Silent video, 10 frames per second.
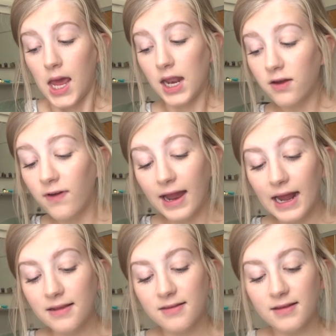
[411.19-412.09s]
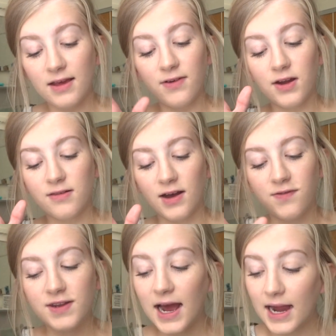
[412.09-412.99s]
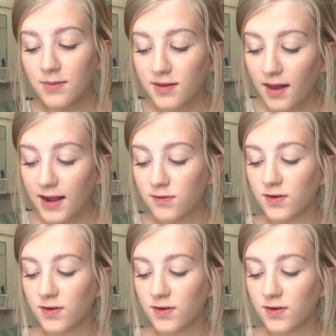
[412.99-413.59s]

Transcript: in advance, giving yourself time slots